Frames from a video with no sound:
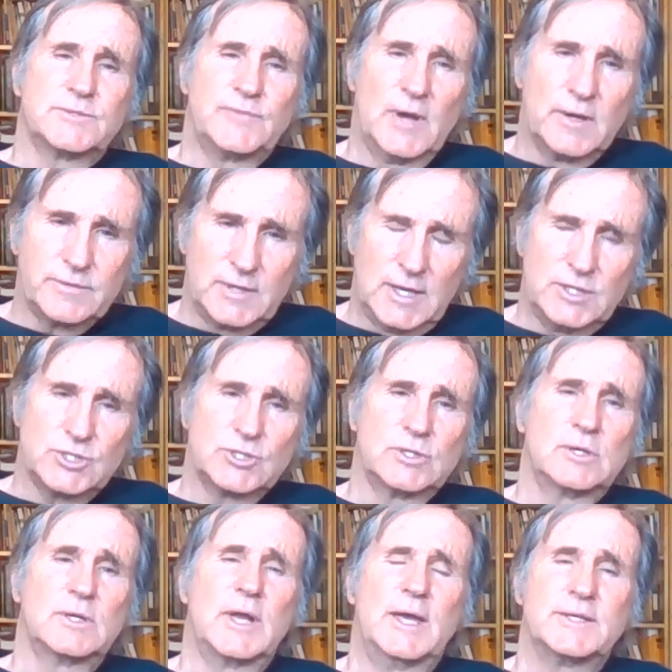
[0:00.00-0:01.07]

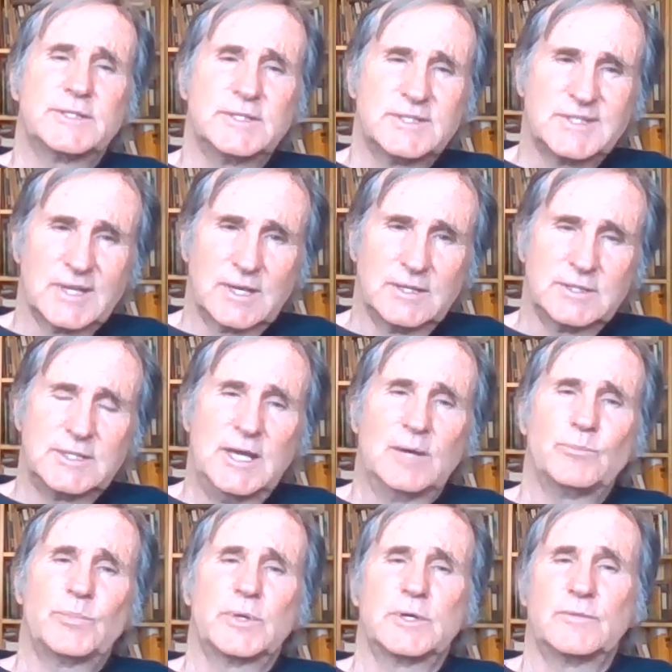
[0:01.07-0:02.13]
foundational, as is the
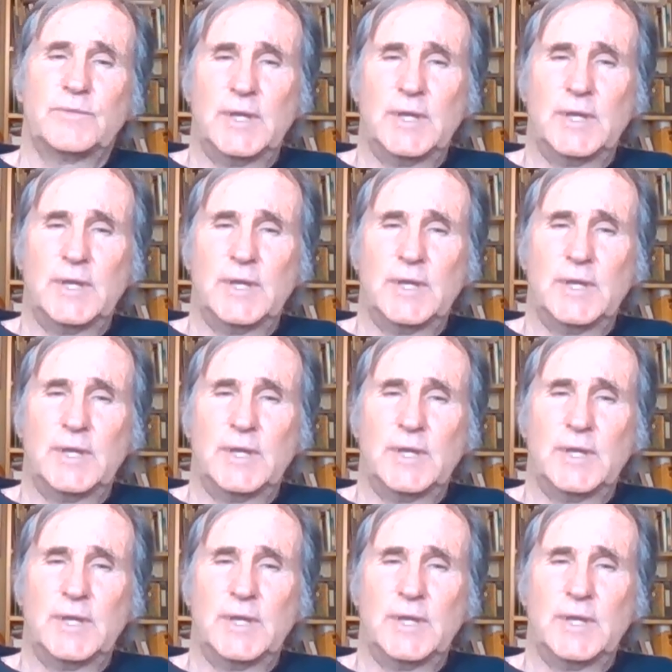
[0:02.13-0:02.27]
contemplative.